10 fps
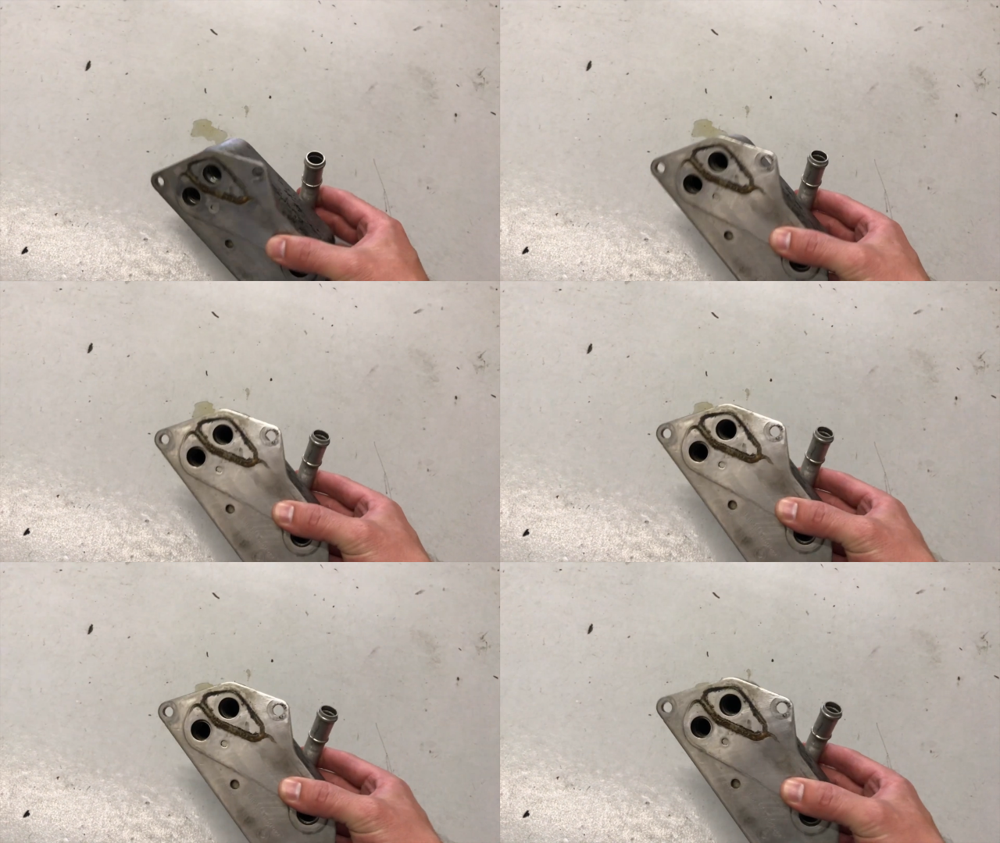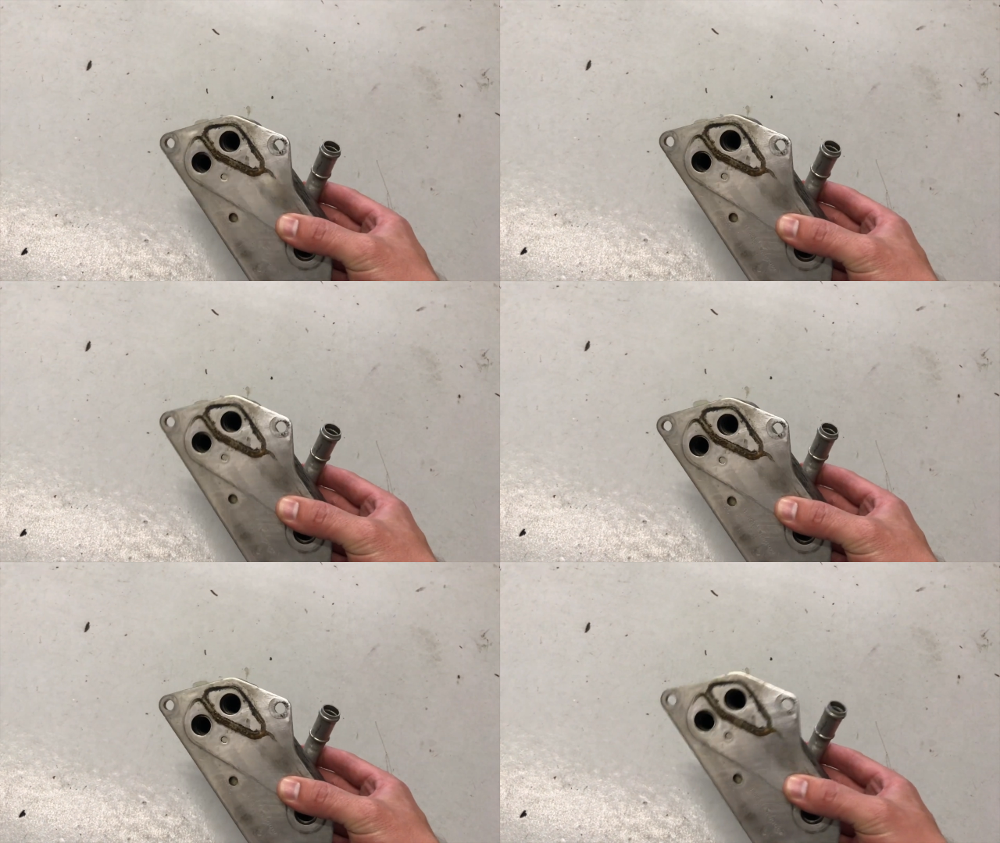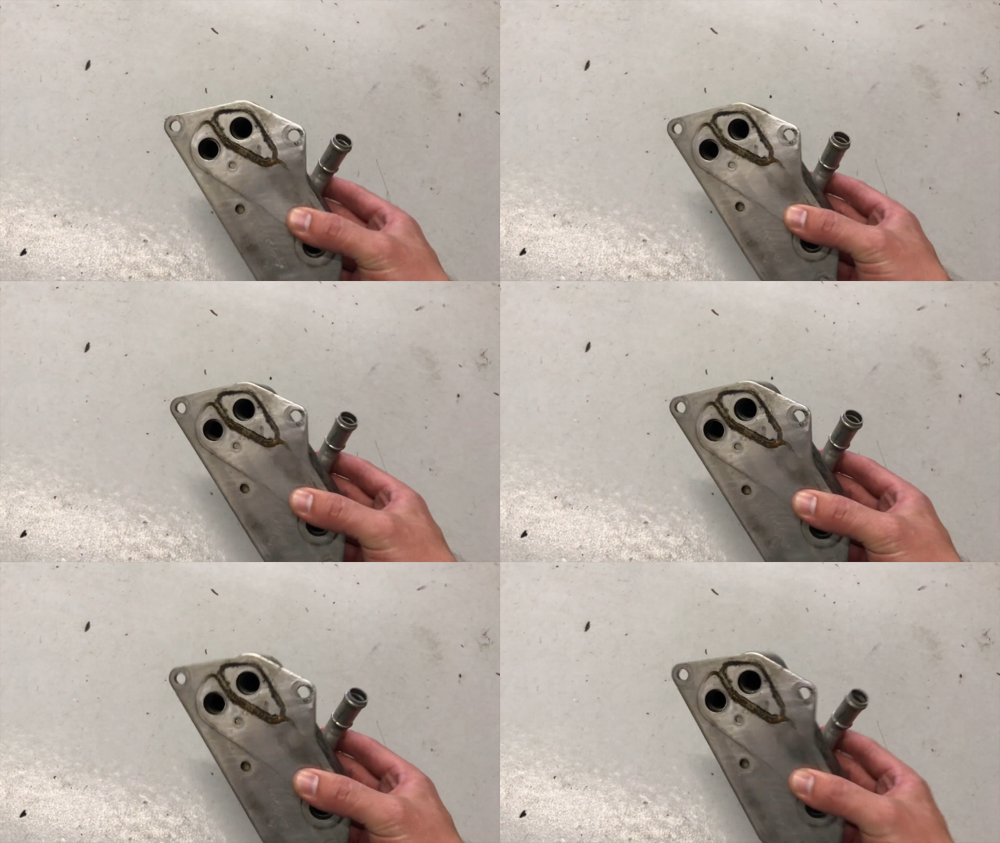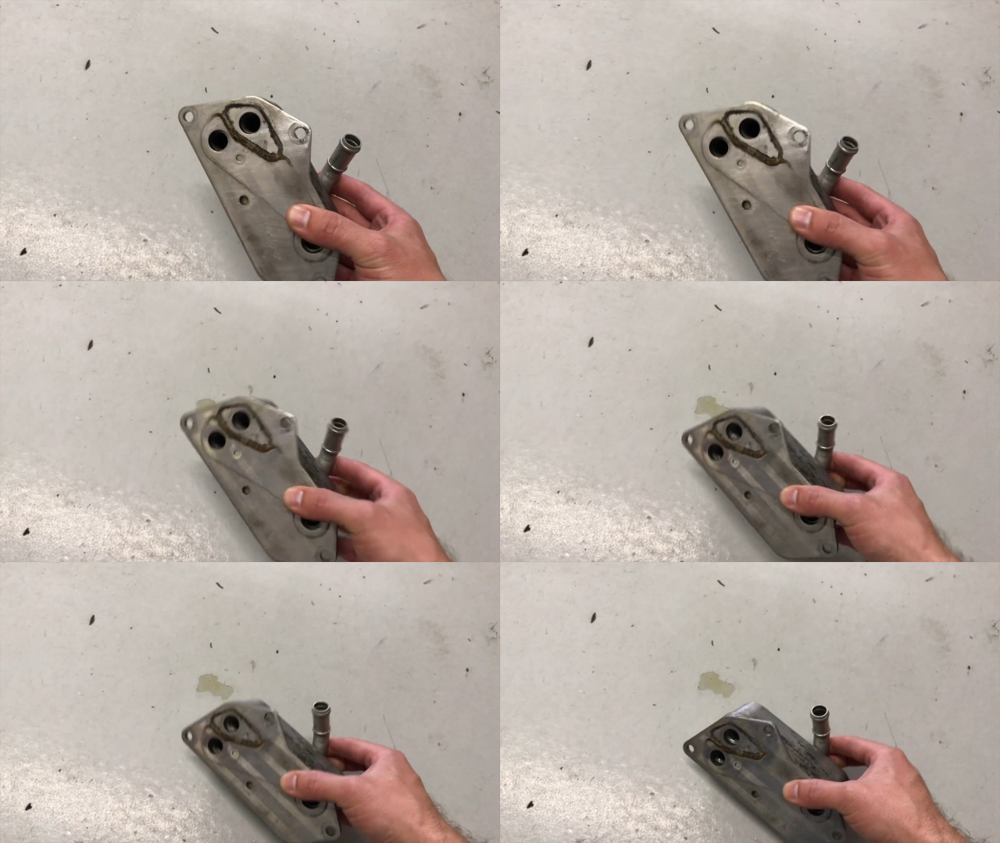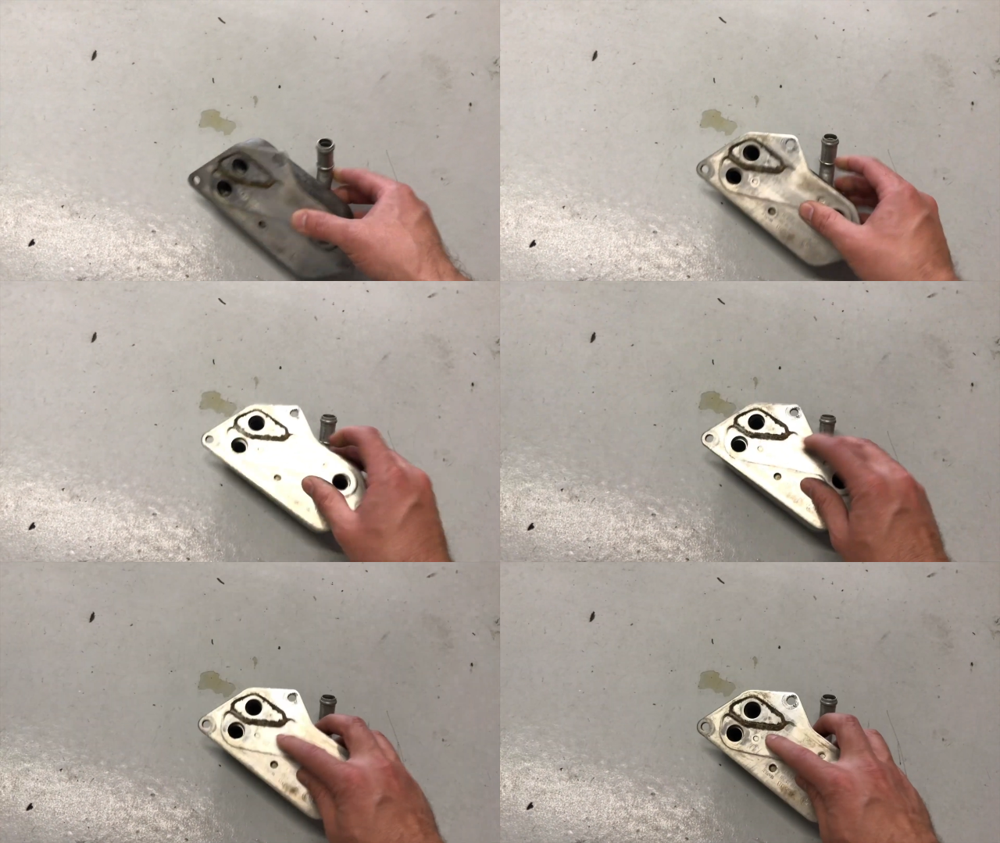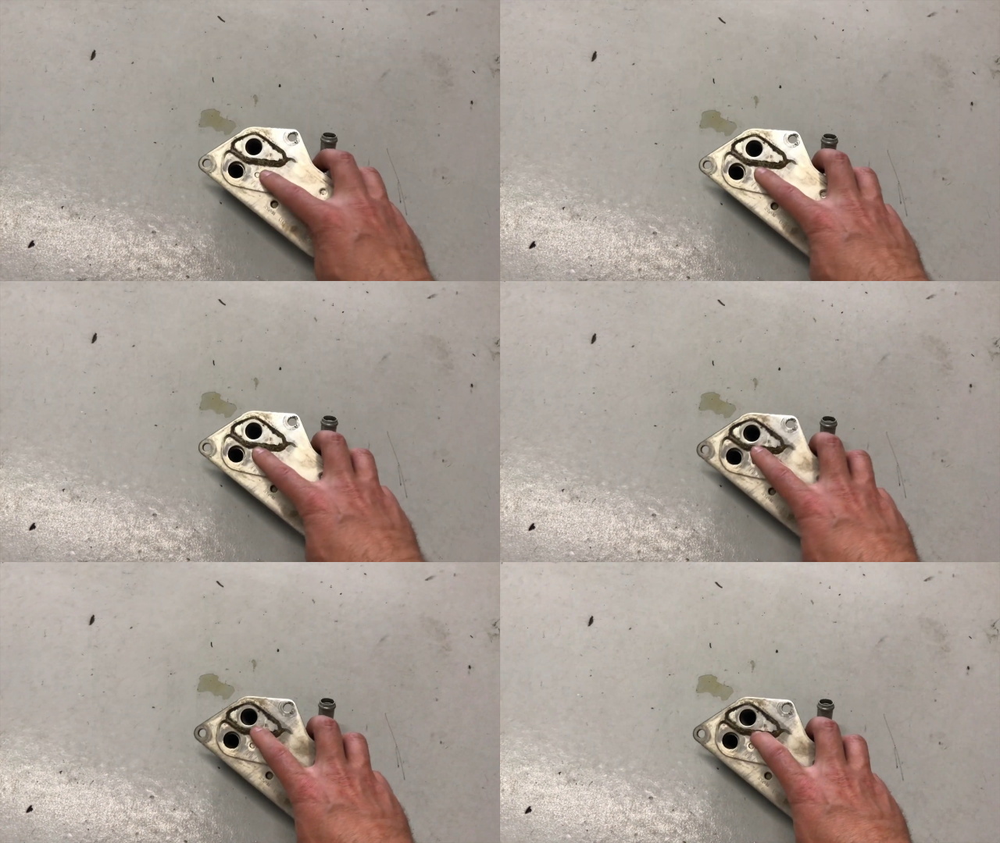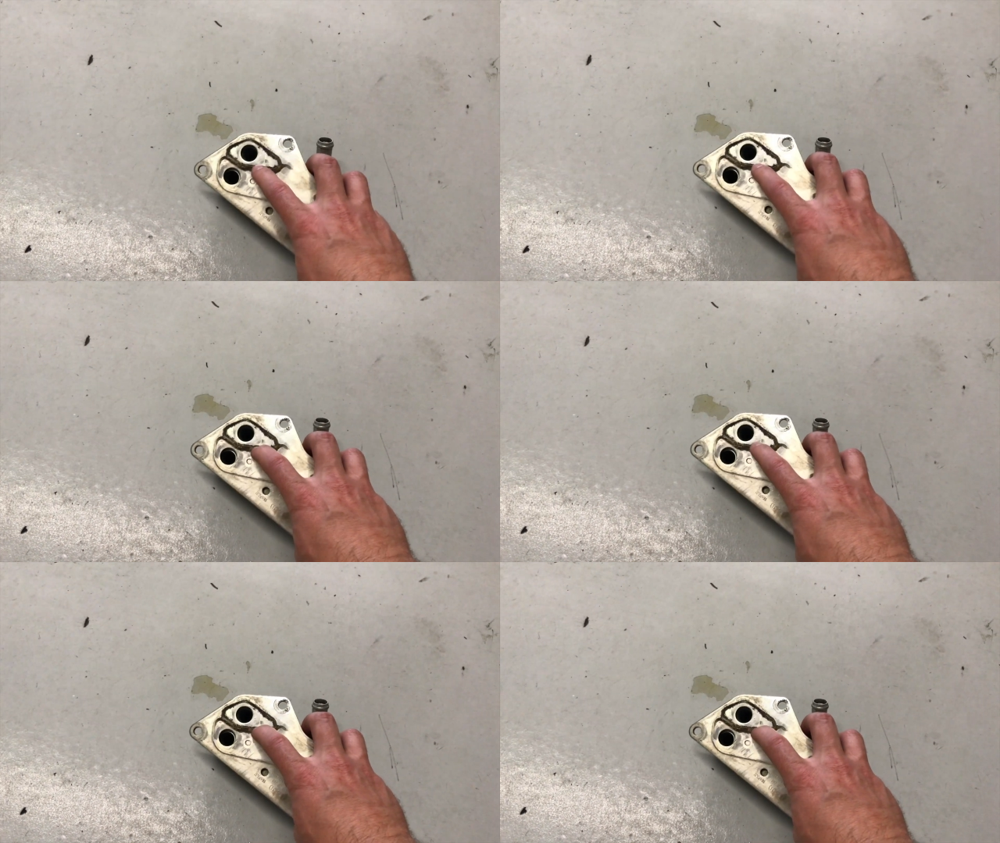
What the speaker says: [unreadable: no face in view]